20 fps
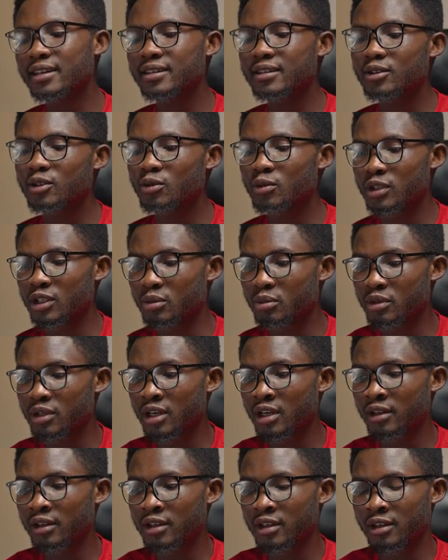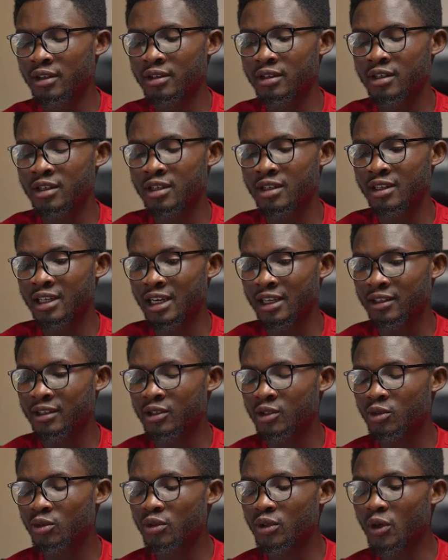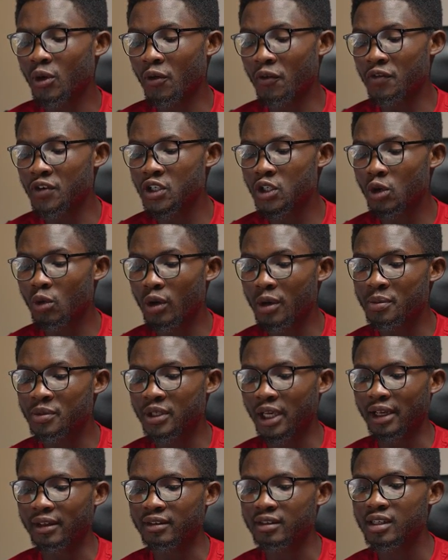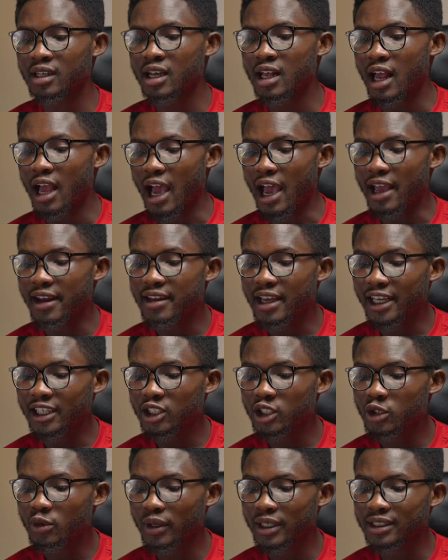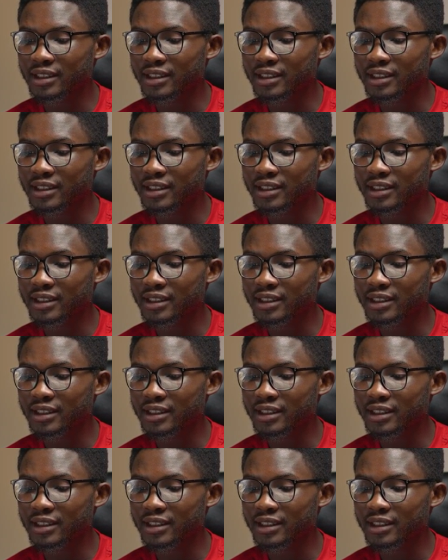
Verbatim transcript: it will be redirected to the official website and as you are